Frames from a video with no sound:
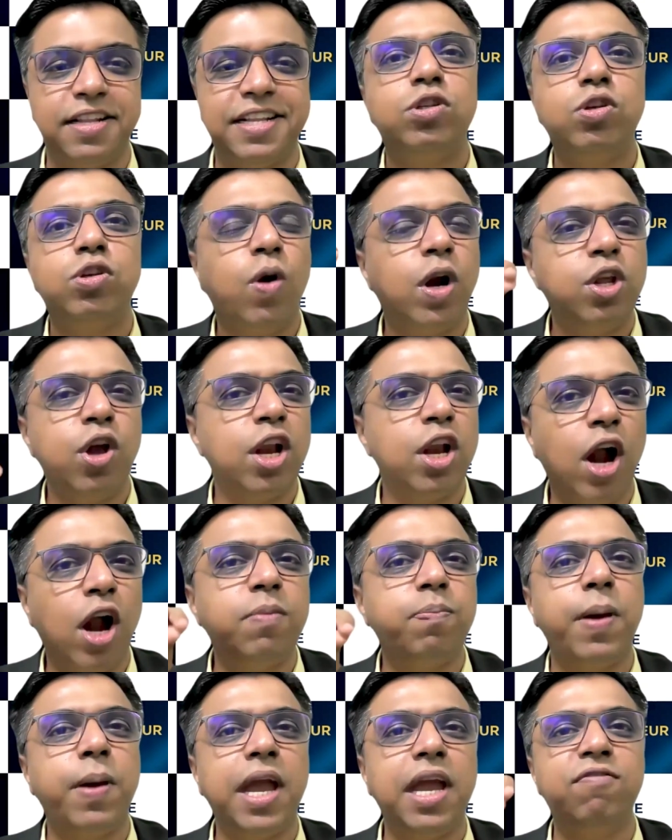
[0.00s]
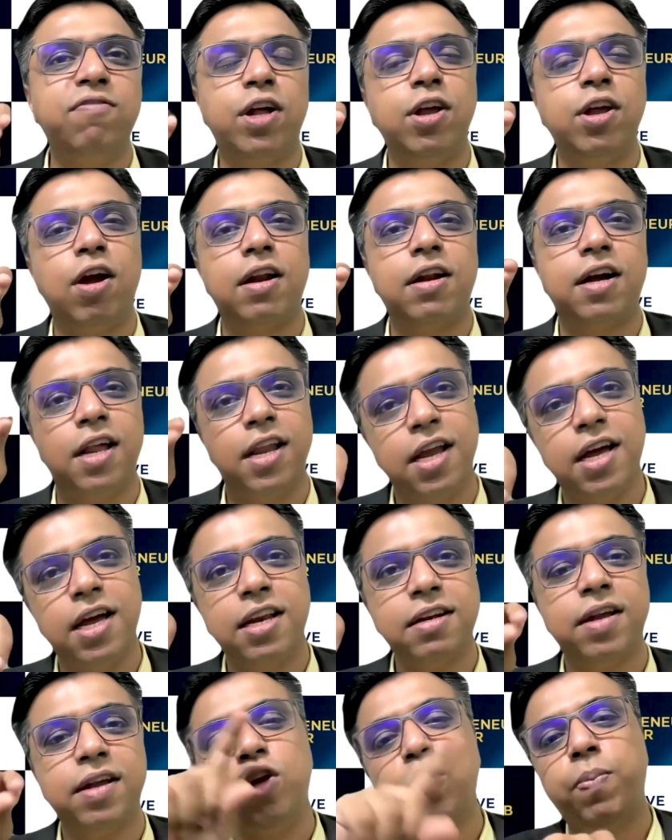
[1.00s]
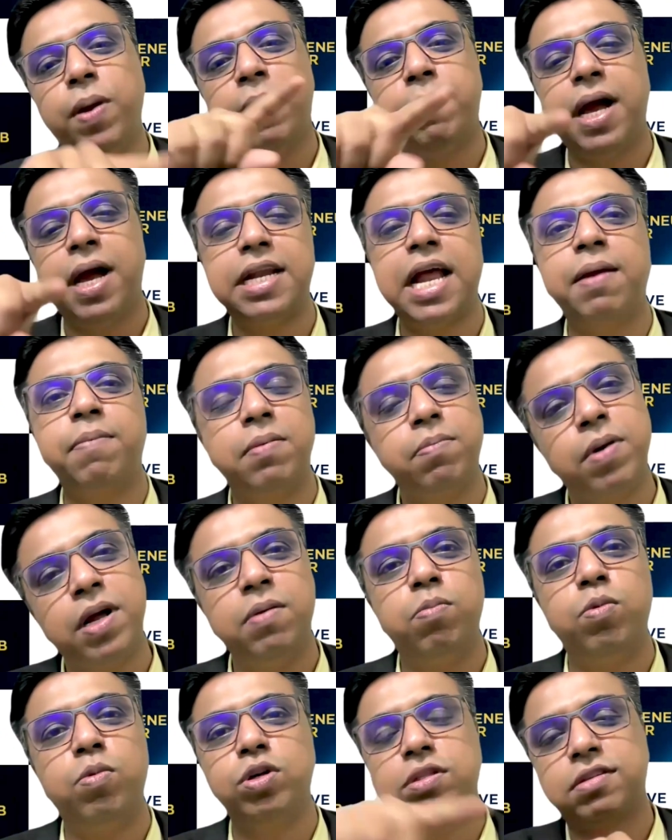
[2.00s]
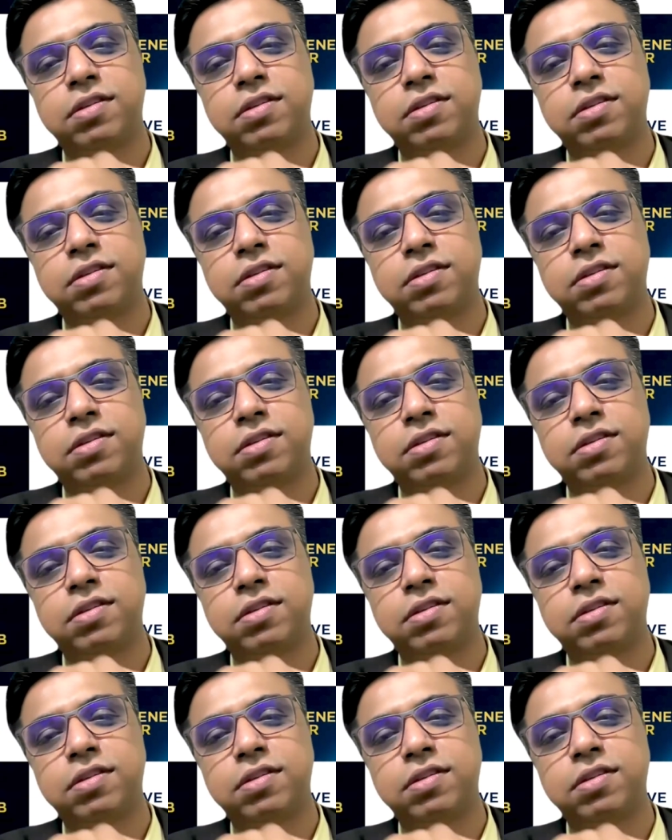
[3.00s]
So what you're not paying for your career, you pay by time and money both.